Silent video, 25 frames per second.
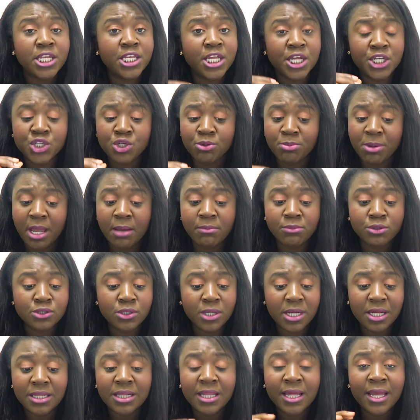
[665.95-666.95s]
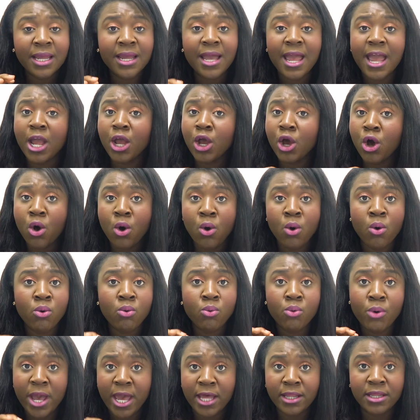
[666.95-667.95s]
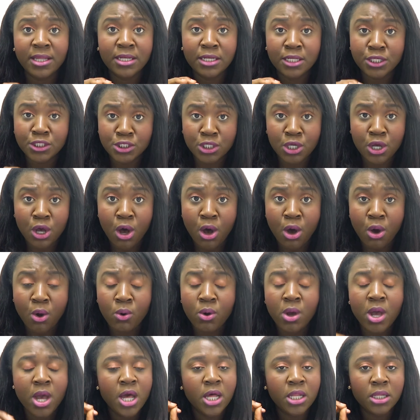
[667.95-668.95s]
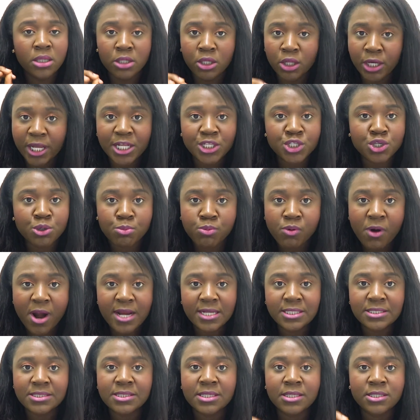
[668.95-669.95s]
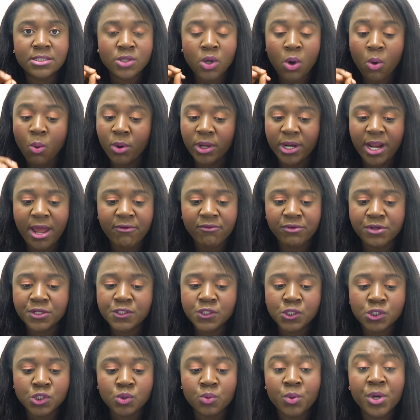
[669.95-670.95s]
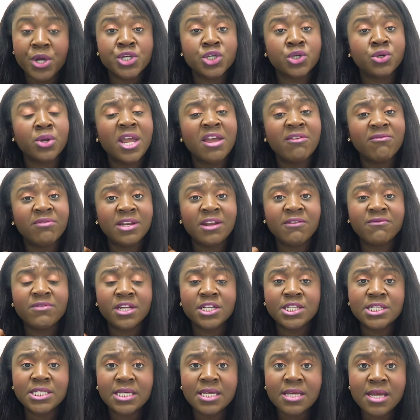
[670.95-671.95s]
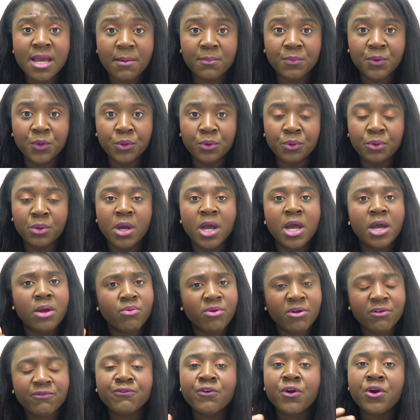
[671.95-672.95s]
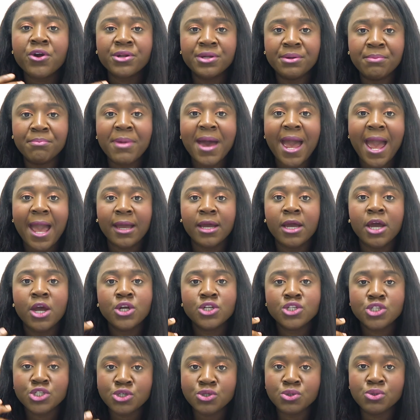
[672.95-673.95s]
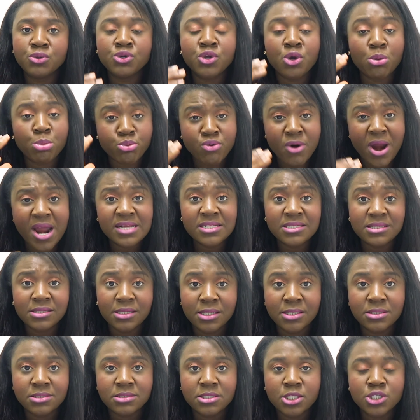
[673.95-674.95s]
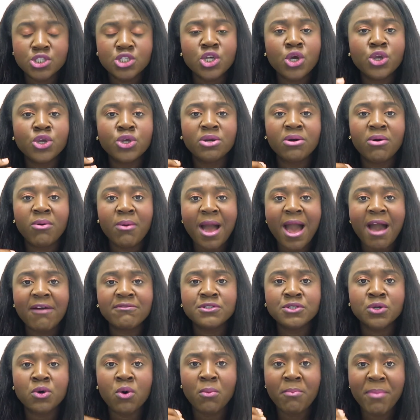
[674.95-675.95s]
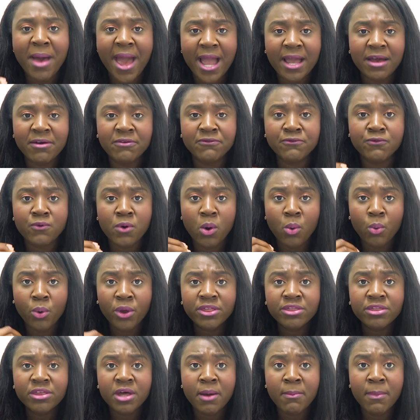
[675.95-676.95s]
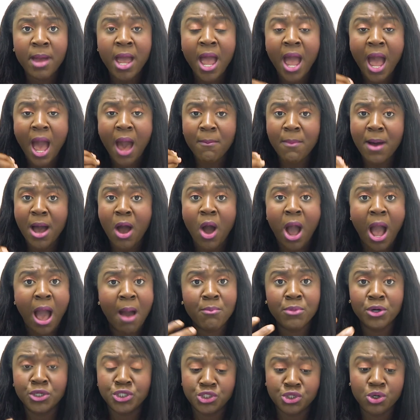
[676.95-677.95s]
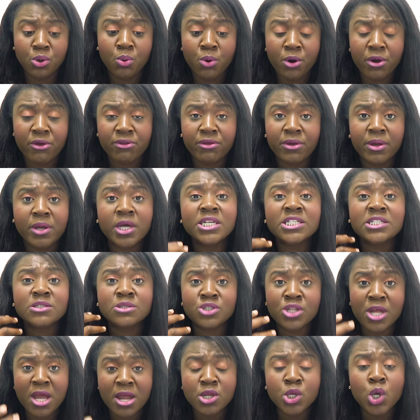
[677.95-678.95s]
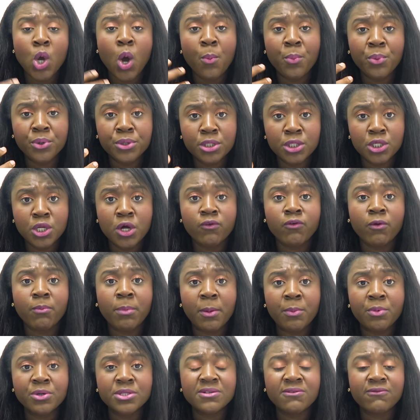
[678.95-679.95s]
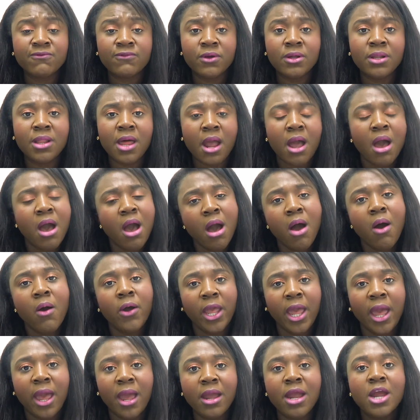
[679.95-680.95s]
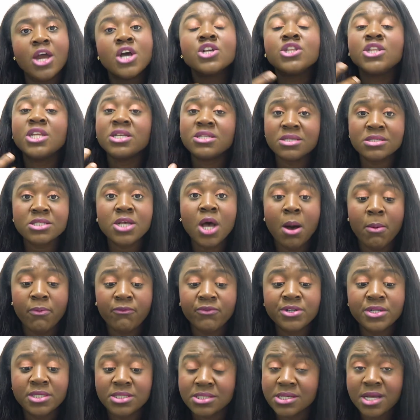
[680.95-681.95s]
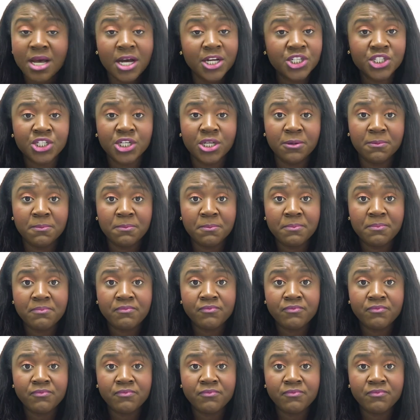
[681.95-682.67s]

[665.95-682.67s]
They should be able to click and go where they need to go, look at your prices or whatever the situation, or even if they DM you, refer them back to your price list, so you don't have to go back and forth with them about how much you're worth, because then you open the door for people to feel like, oh, okay, this is up for discussion.